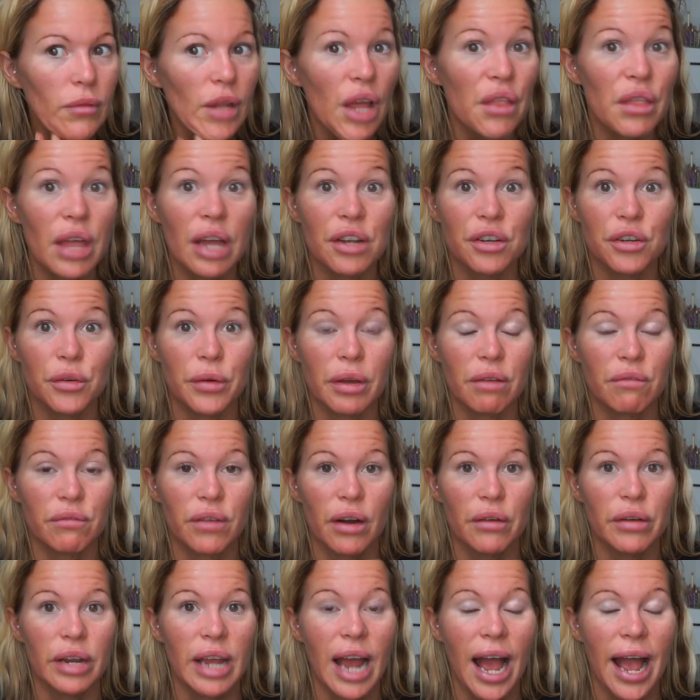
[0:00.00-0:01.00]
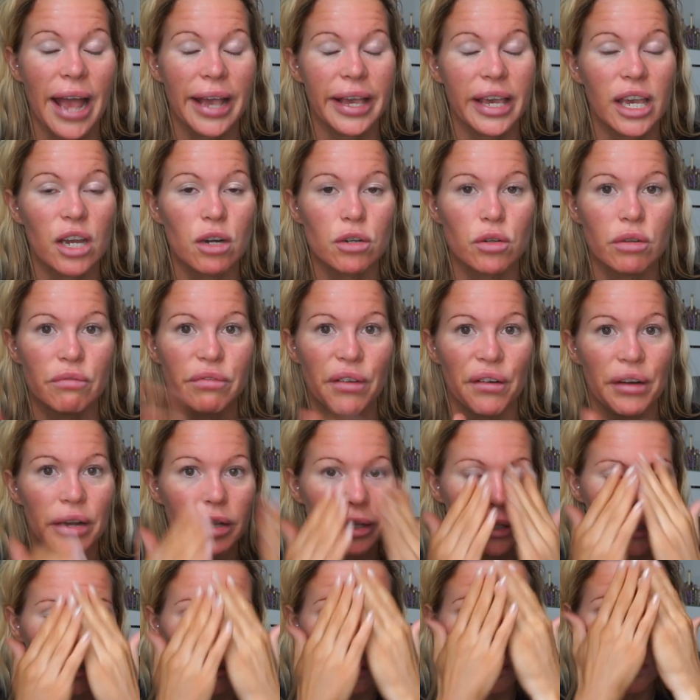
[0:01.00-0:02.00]
IKEA doing very
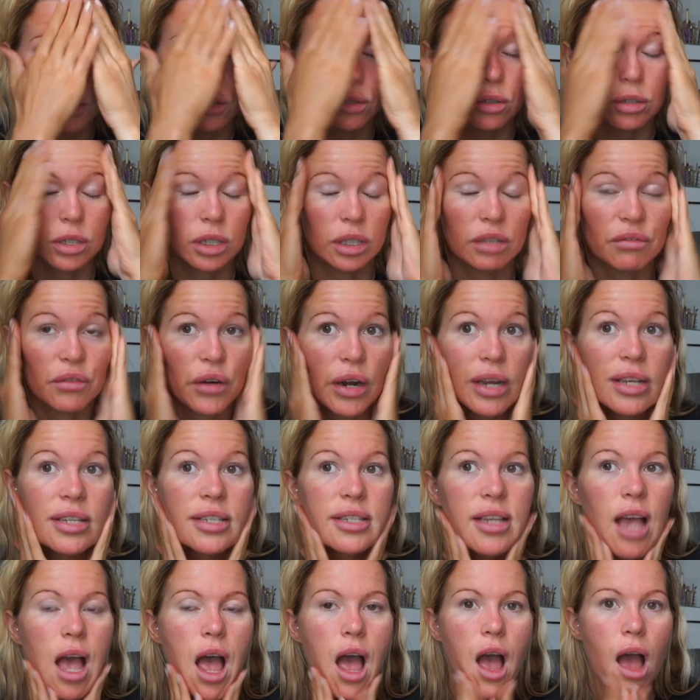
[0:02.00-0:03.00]
little to no deliveries.